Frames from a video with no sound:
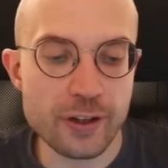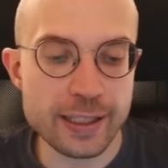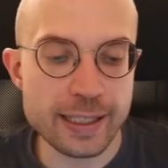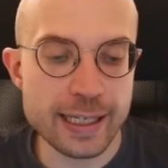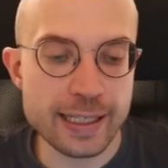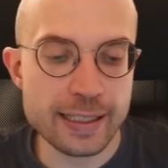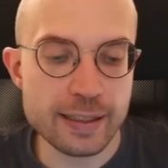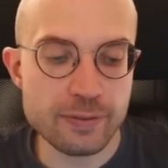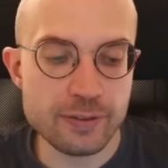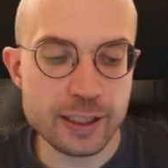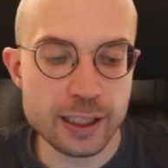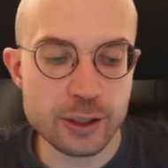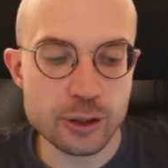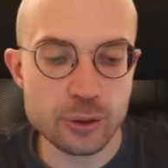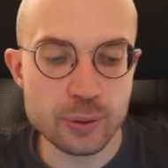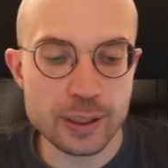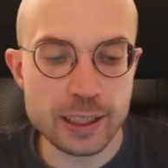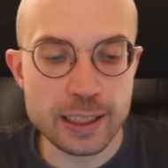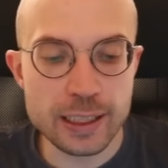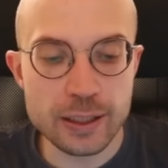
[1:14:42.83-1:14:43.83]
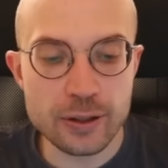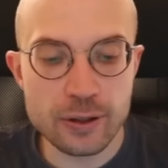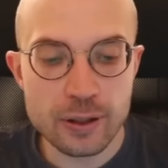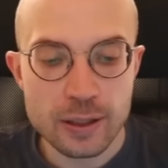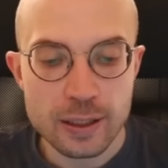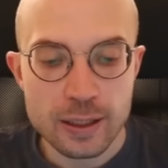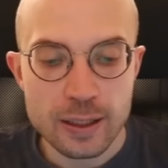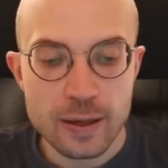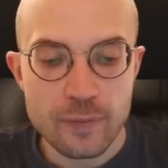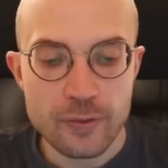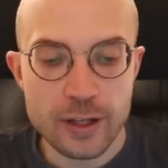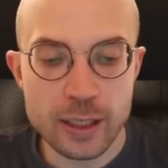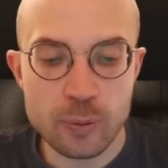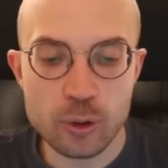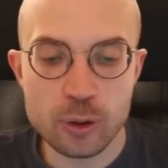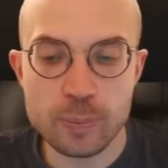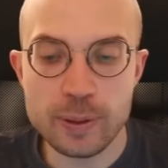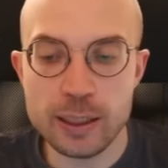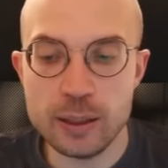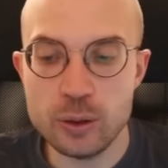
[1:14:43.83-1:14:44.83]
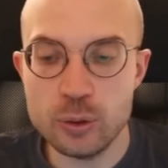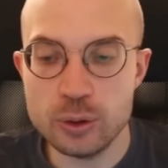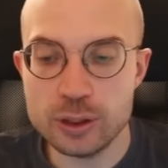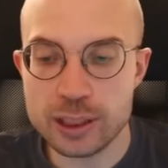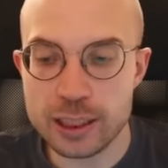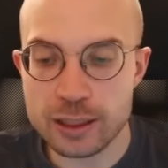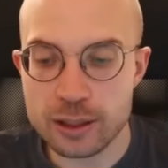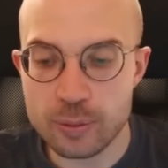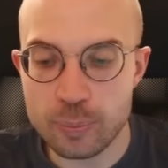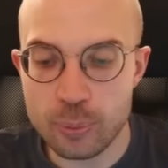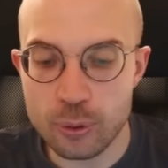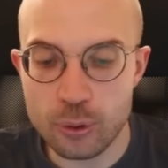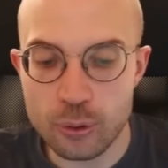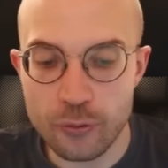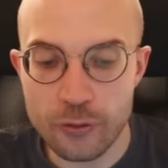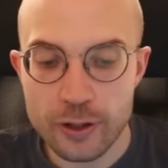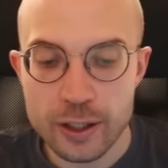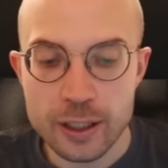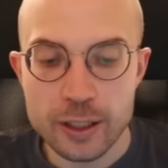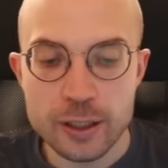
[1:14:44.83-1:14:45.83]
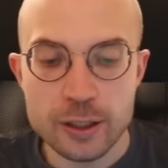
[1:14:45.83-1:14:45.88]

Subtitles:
Again, if they go here, they would be losing the pawn.